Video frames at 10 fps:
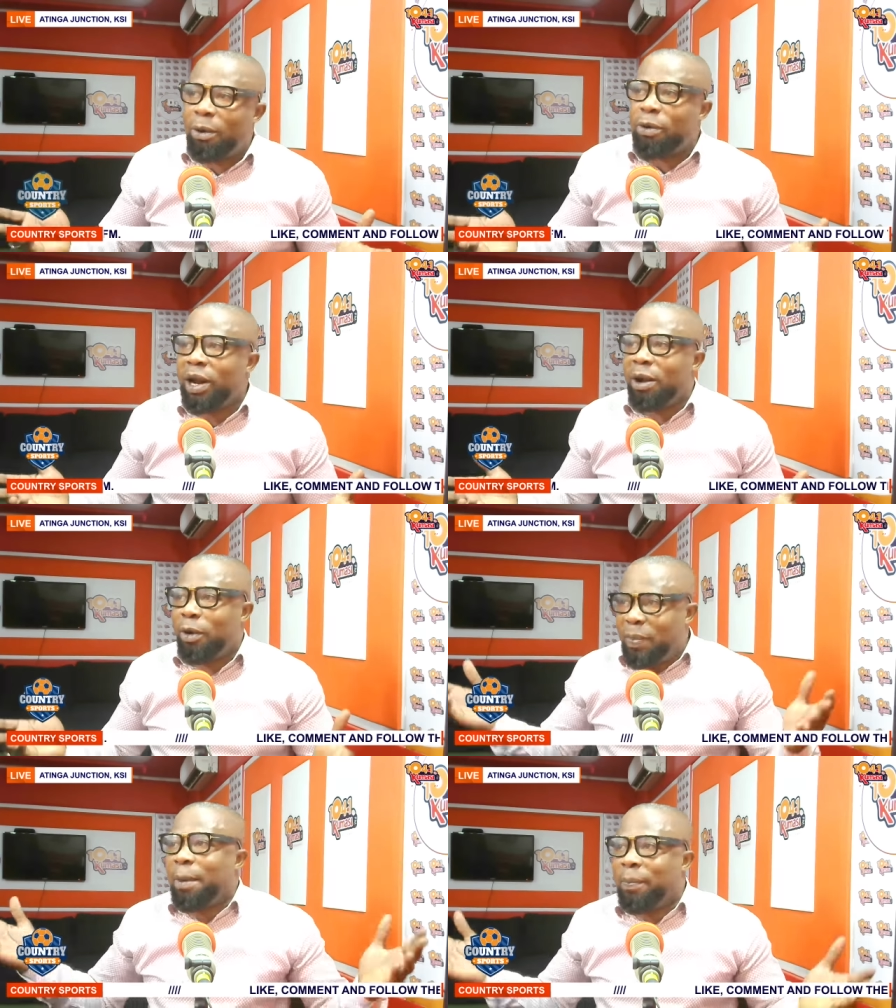Aura.
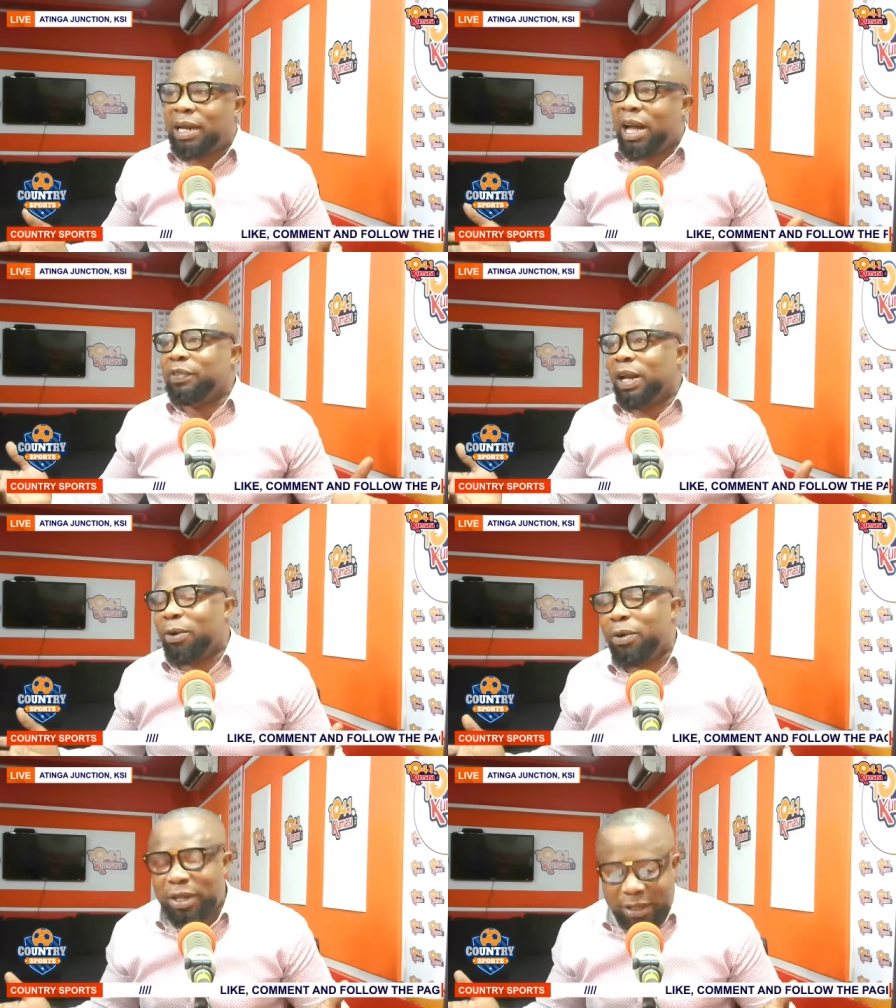Back governor.
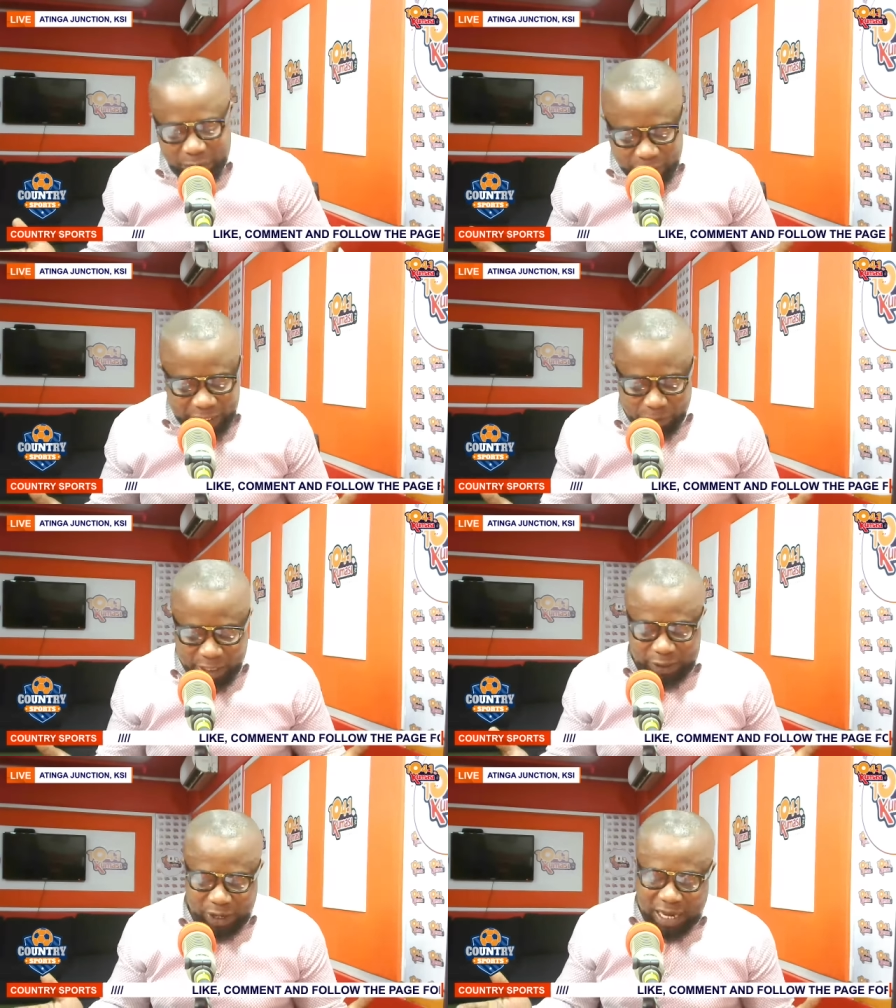
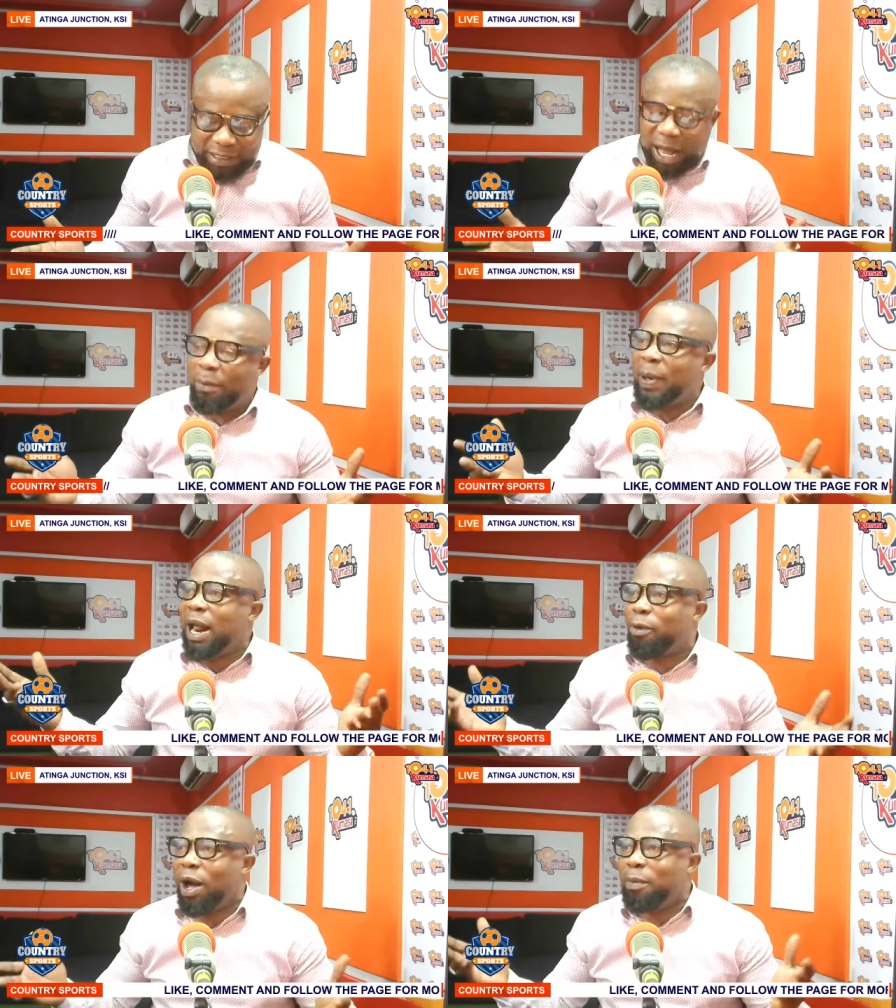So, yes, I'm back
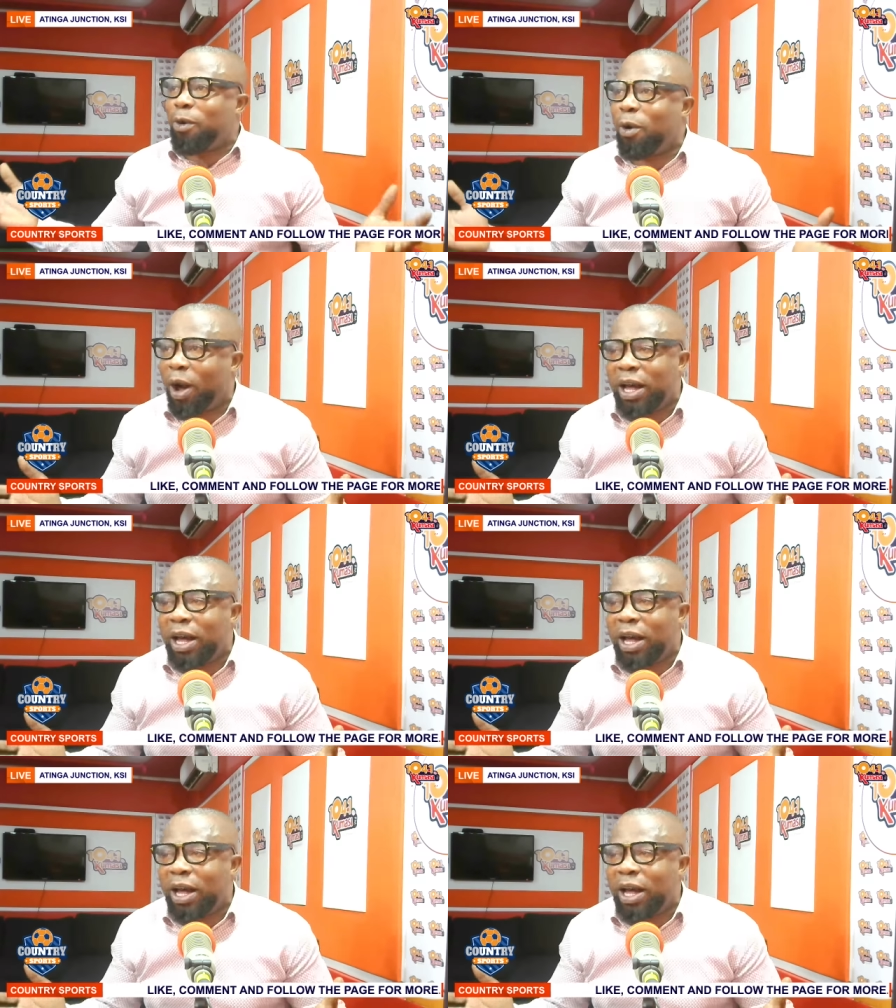after Coco.